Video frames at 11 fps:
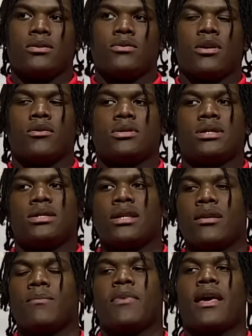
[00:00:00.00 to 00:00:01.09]
You know, just
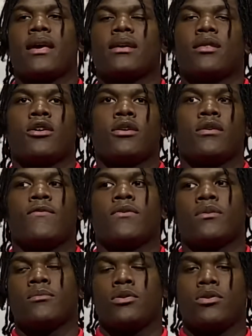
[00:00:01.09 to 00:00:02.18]
sitting back and learning from,
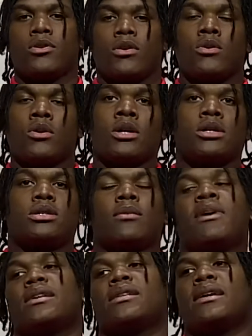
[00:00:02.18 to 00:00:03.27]
you know,
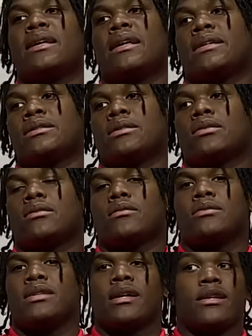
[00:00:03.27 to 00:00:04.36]
somebody that has
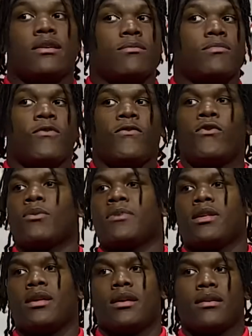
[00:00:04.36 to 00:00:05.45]
done it before me
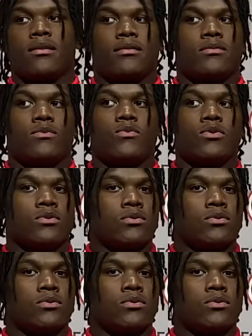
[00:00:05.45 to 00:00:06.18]
and